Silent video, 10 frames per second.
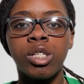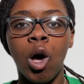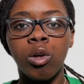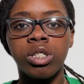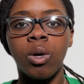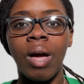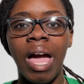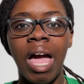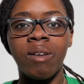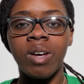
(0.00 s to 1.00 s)
also
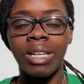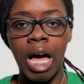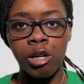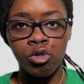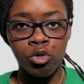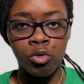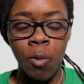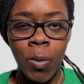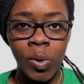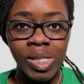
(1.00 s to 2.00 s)
have a laundry room
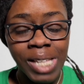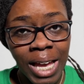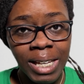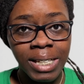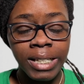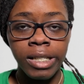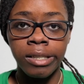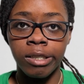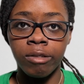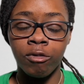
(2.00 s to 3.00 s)
on site
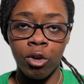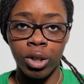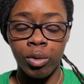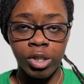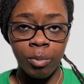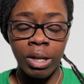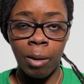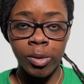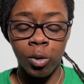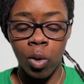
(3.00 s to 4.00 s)
for you to be
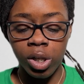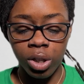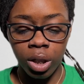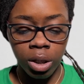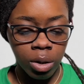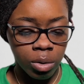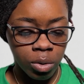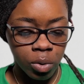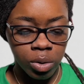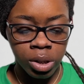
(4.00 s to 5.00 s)
able to wash your
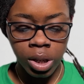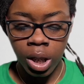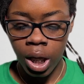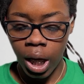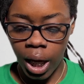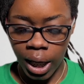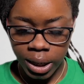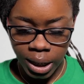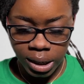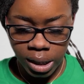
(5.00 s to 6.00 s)
clothes and
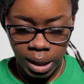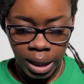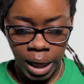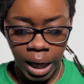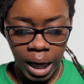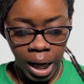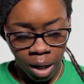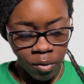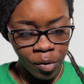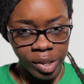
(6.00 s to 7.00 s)
things like that.
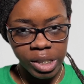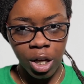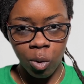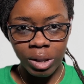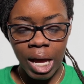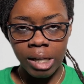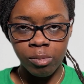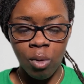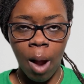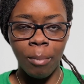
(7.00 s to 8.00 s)
Every single last
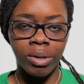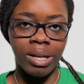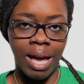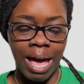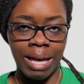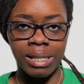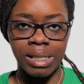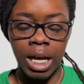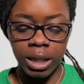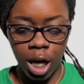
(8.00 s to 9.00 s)
property has
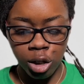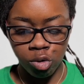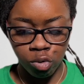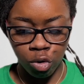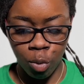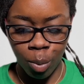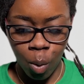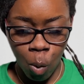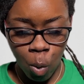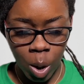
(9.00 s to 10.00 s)
a laundry room
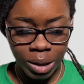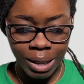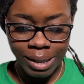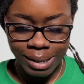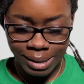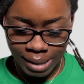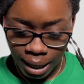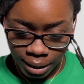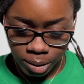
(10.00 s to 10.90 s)
on site.